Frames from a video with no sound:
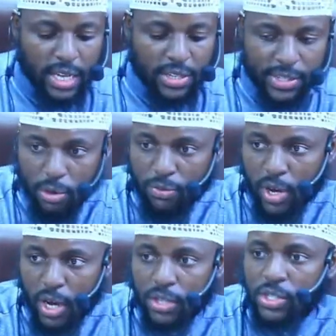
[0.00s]
silver
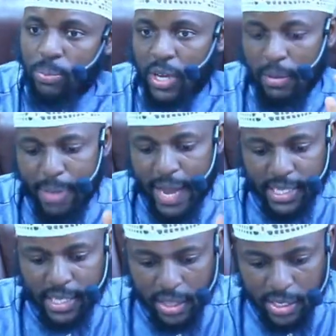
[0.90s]
to put it back
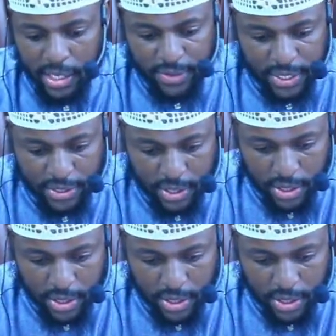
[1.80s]
together and to fix it.